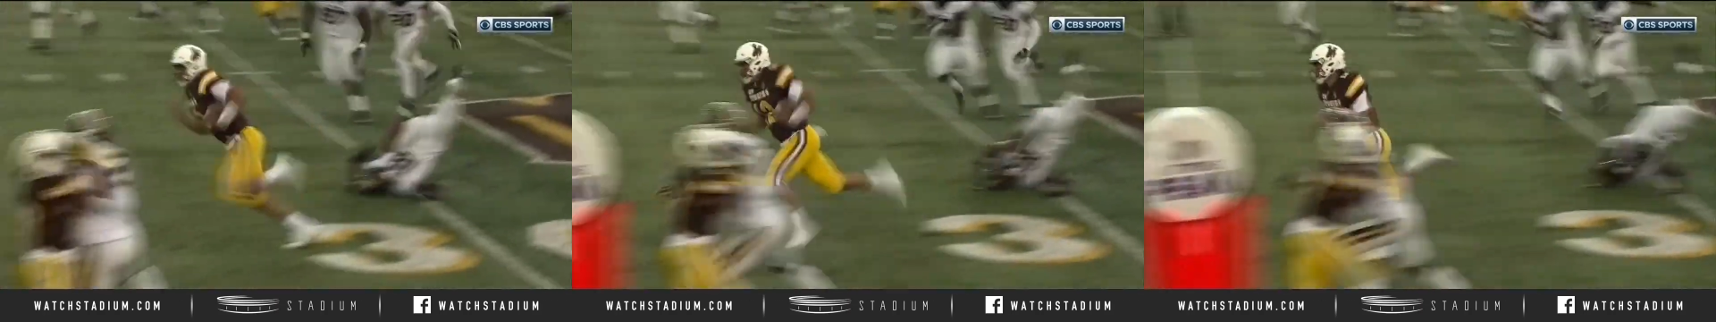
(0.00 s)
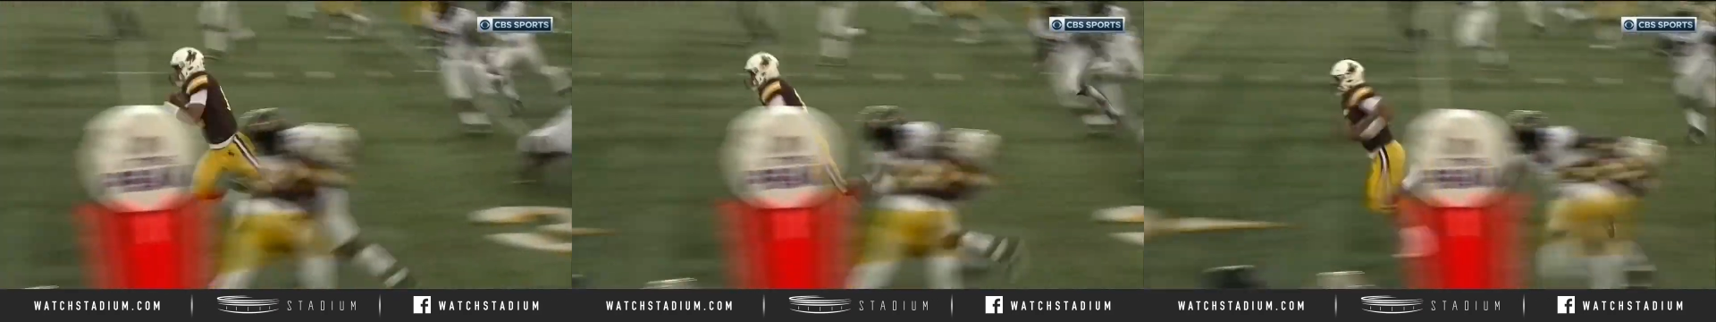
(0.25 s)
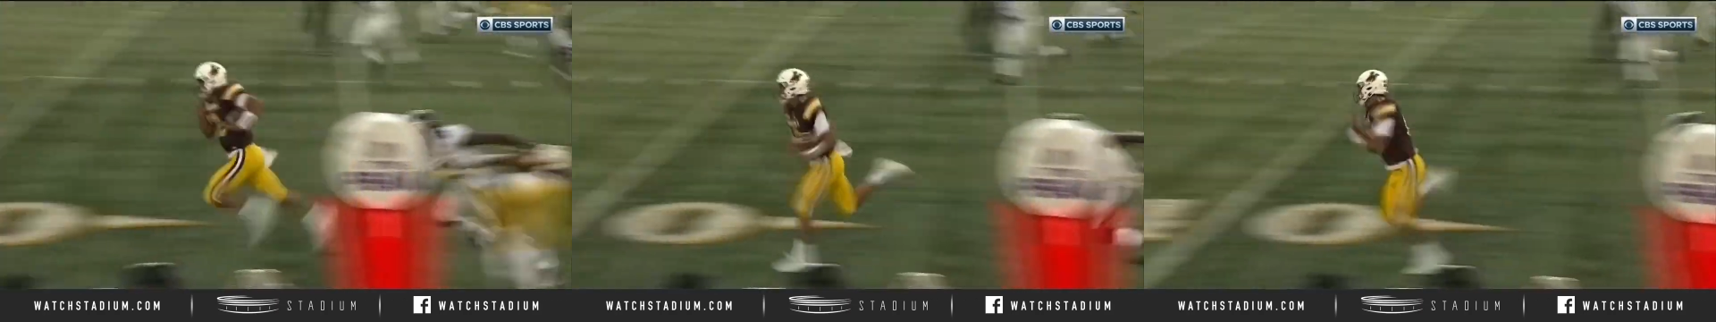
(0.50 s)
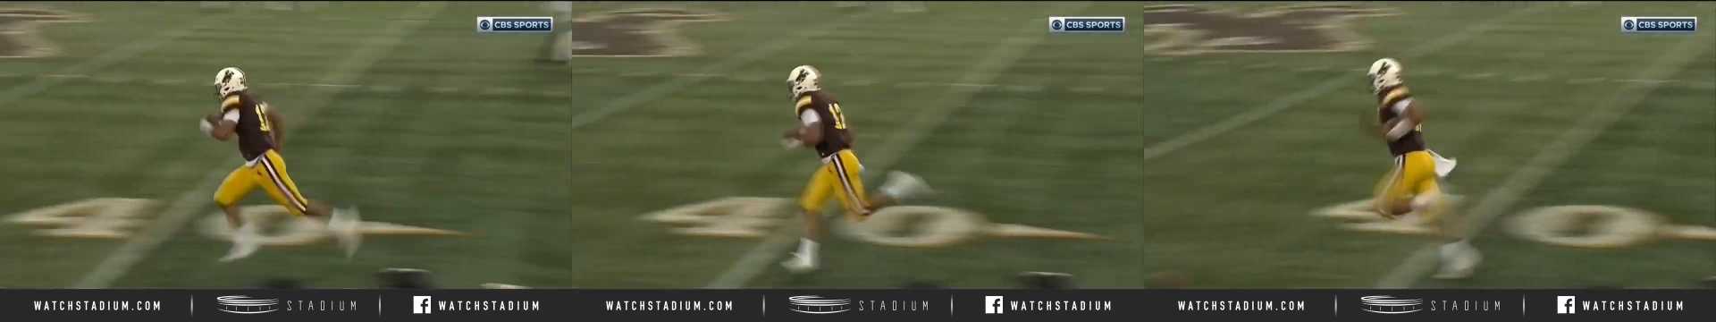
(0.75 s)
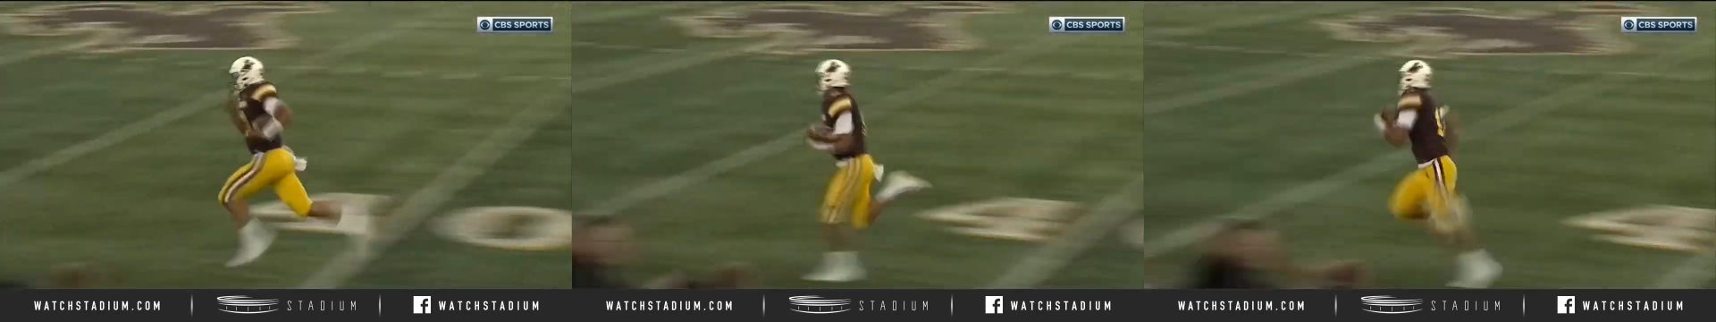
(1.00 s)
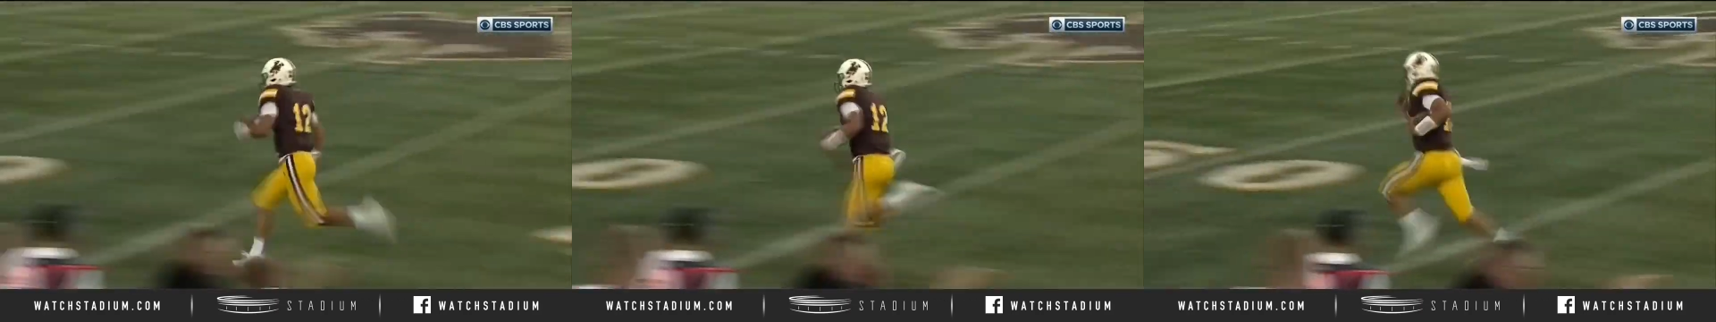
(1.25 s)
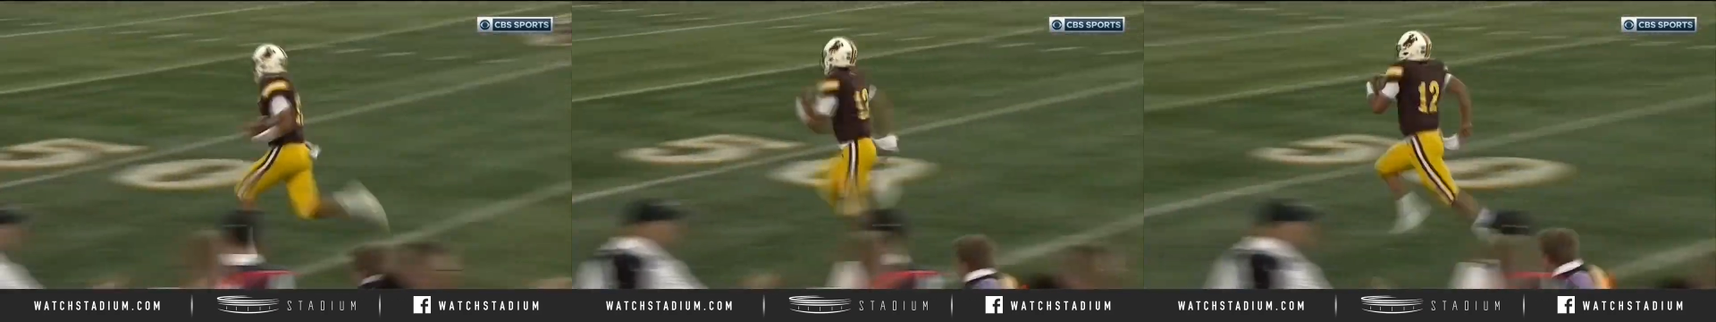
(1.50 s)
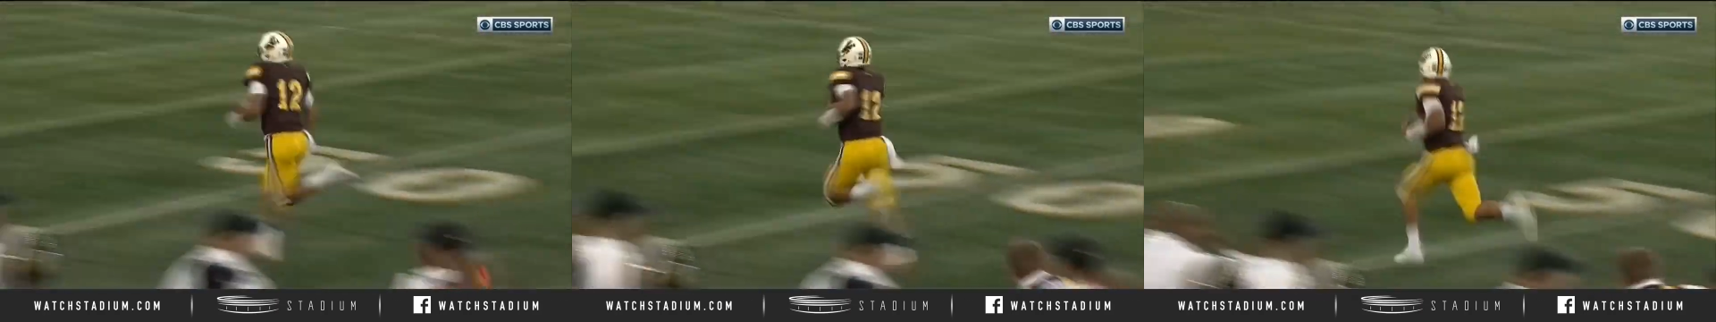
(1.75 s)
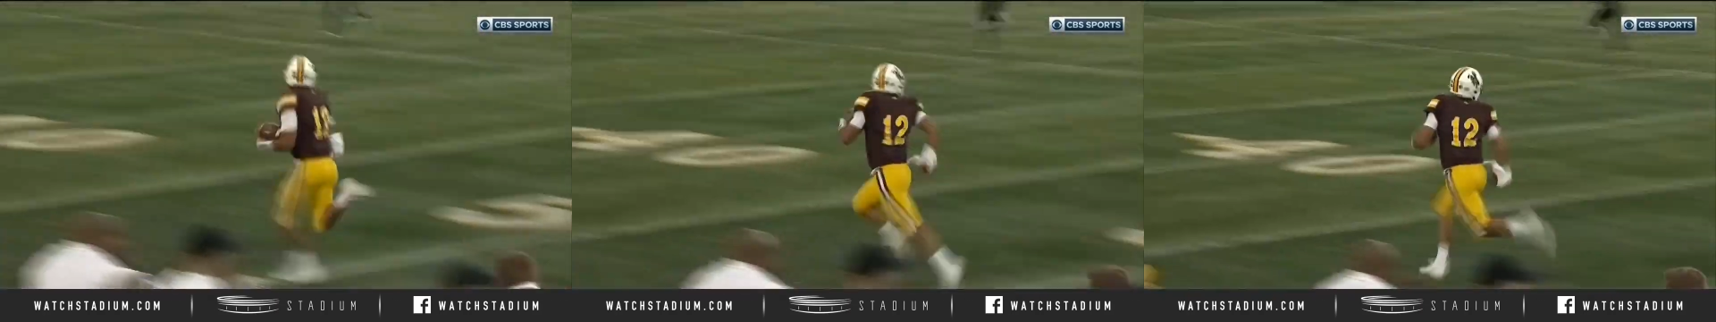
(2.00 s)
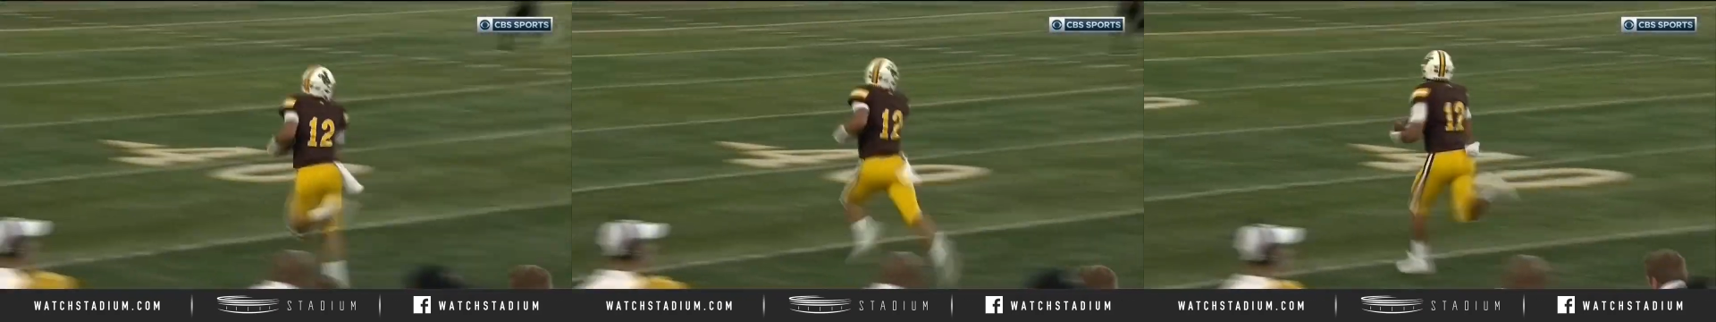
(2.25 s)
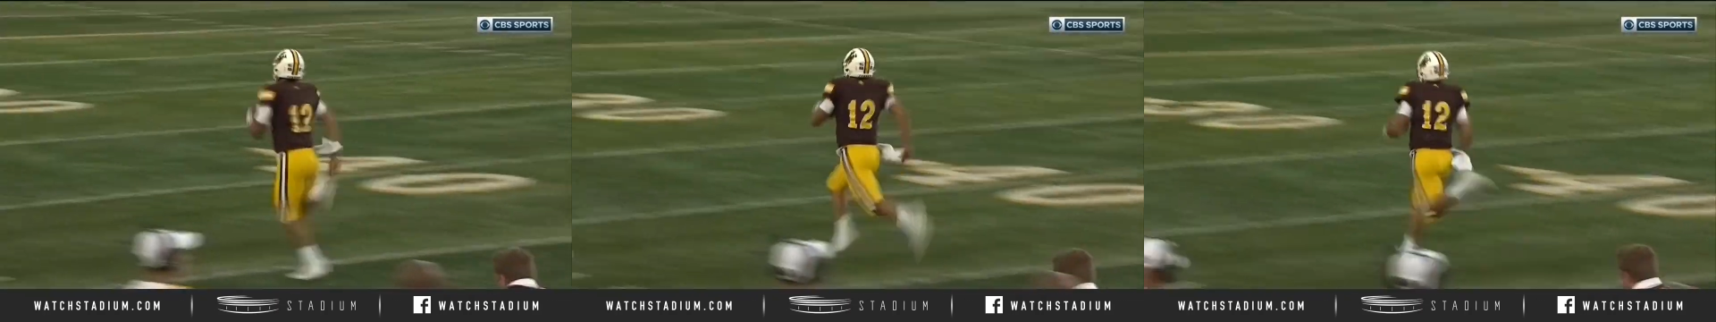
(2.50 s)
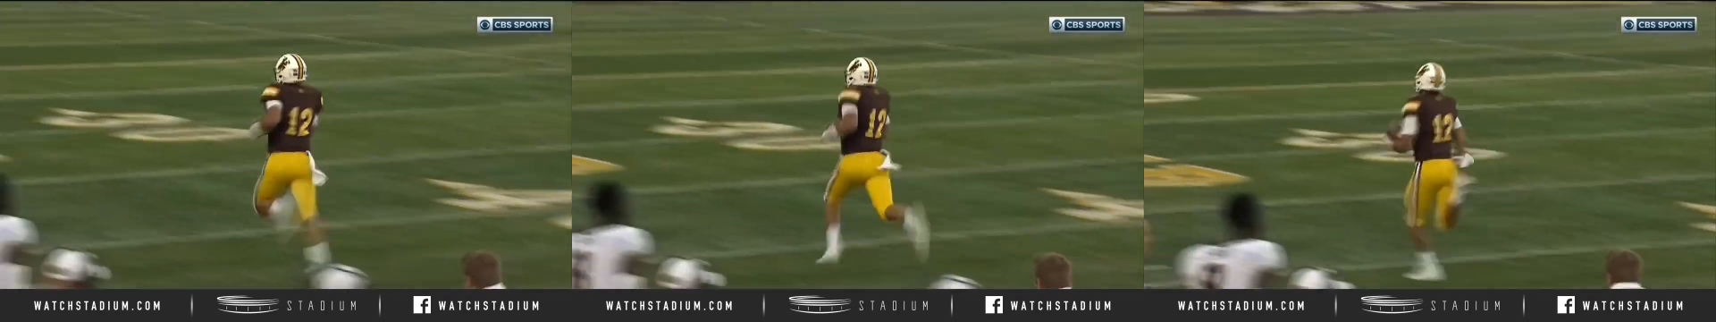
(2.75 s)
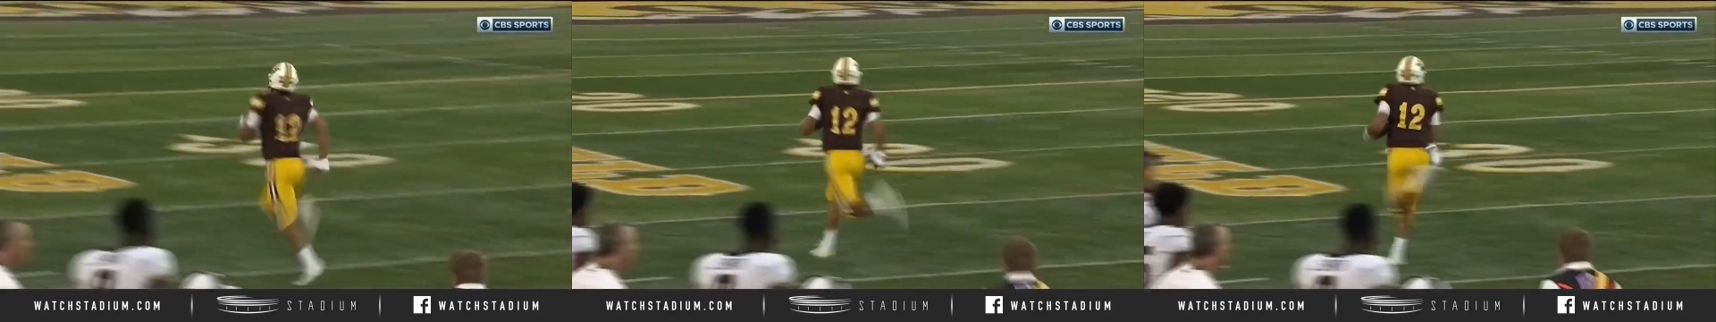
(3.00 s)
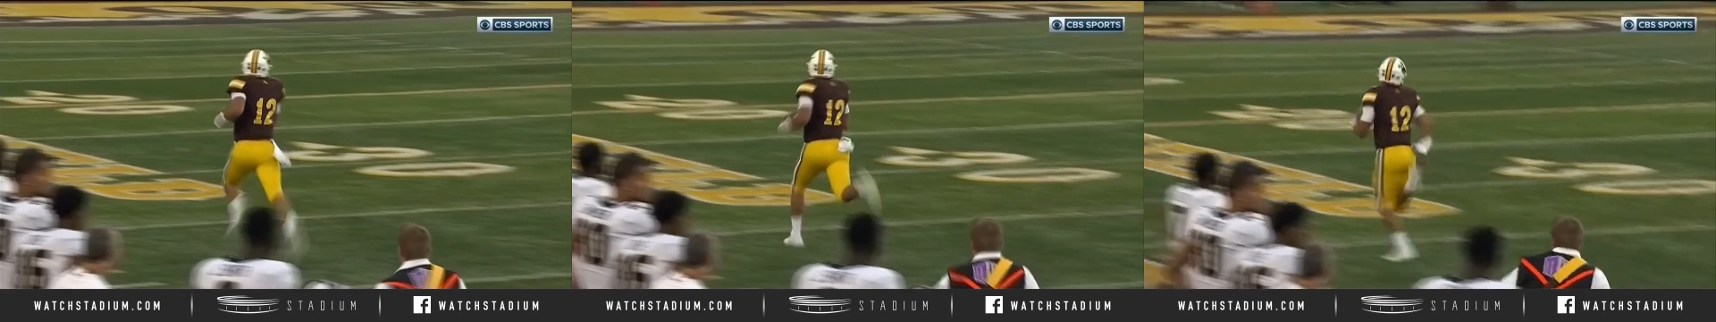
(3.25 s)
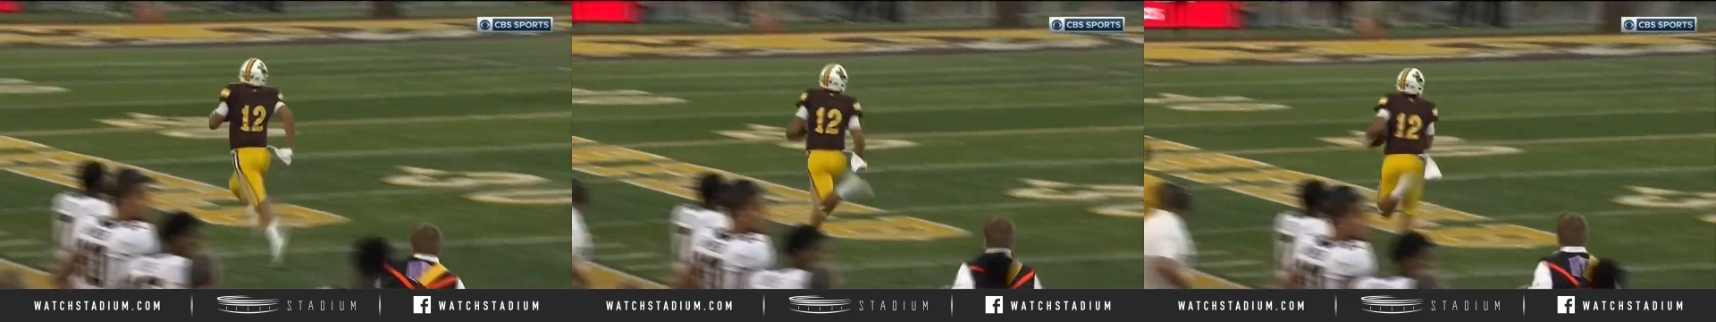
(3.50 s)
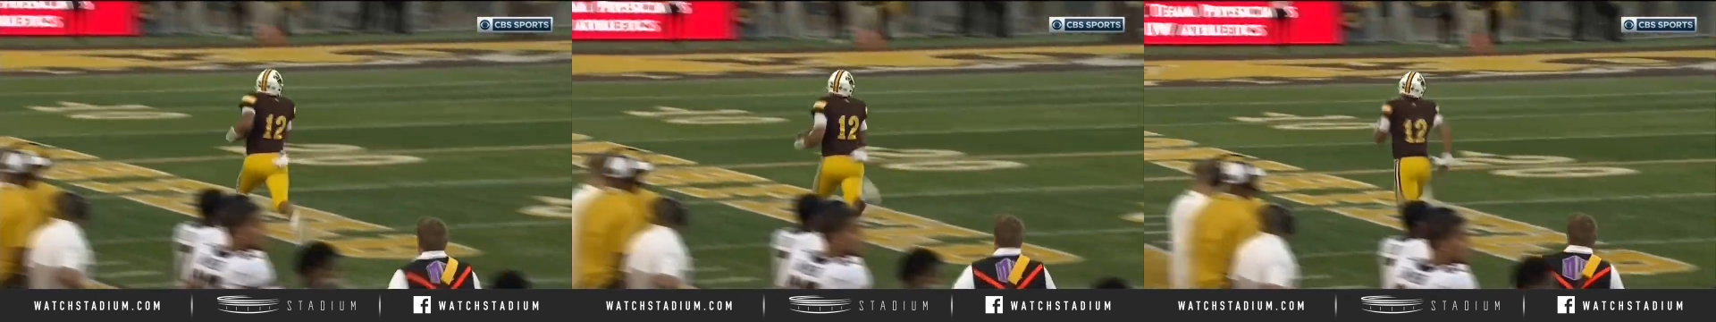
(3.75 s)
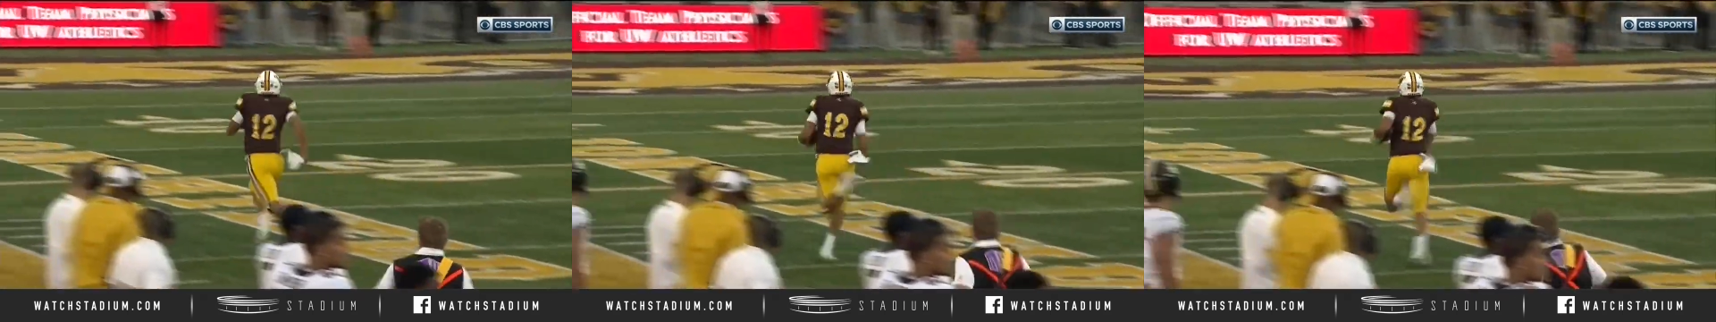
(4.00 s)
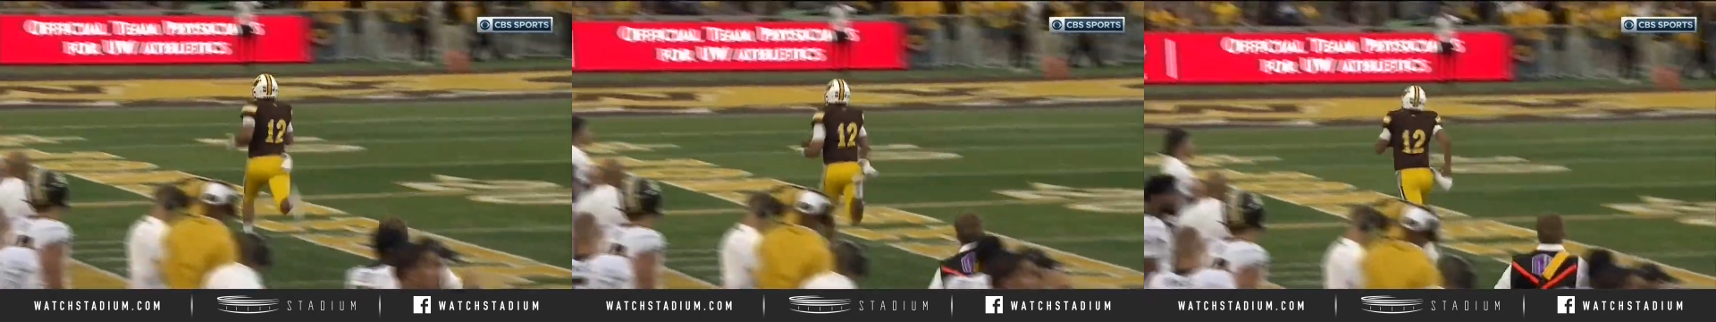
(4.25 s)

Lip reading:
[unreadable: no face in view]